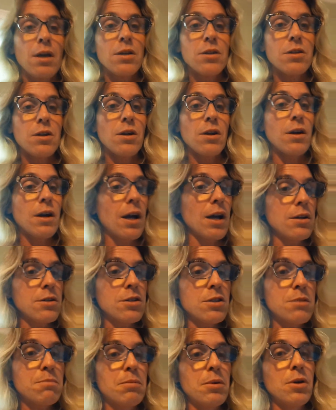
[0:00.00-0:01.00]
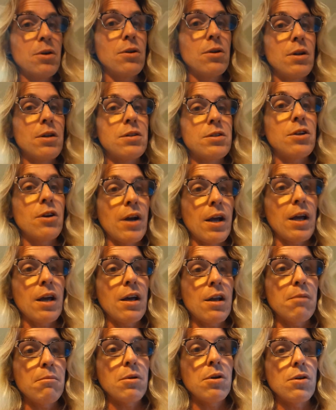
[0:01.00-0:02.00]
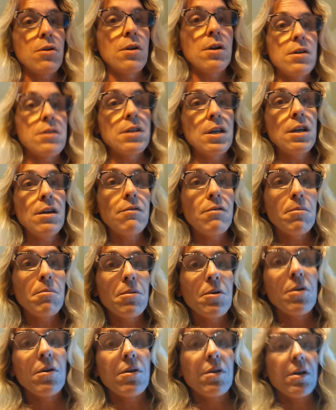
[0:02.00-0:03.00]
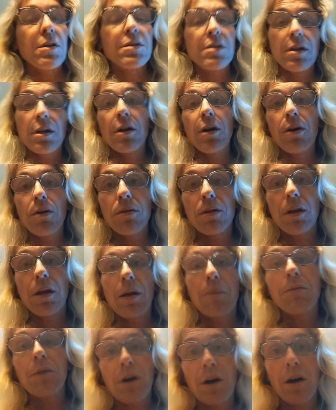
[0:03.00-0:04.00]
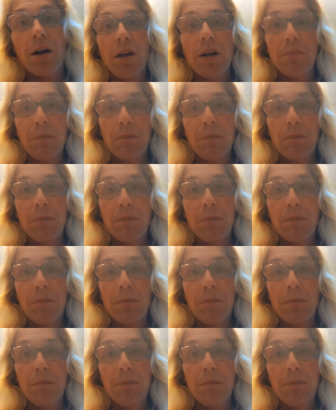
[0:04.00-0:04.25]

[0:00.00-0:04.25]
So you're not just Buddhist, you're and Buddhist, even Buddhist. And note that I'm talking to